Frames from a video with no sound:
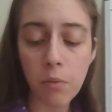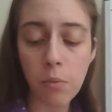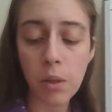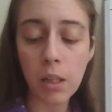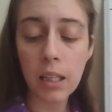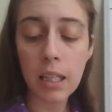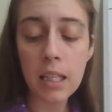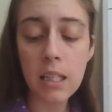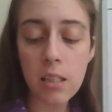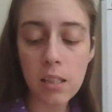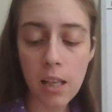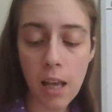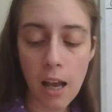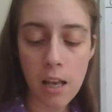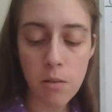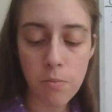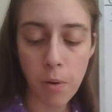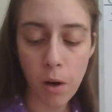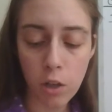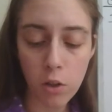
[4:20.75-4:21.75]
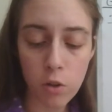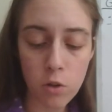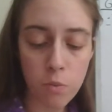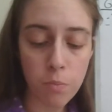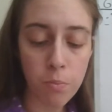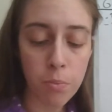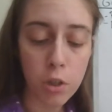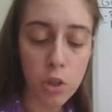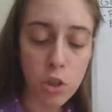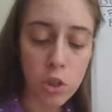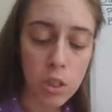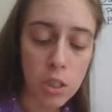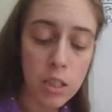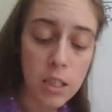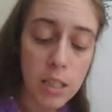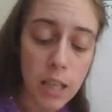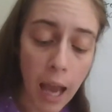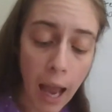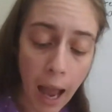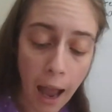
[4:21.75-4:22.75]
Released gas particles push
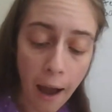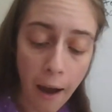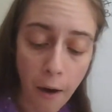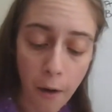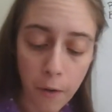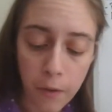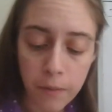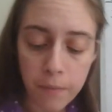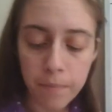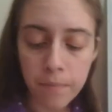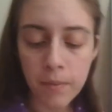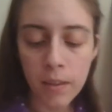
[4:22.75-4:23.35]
down,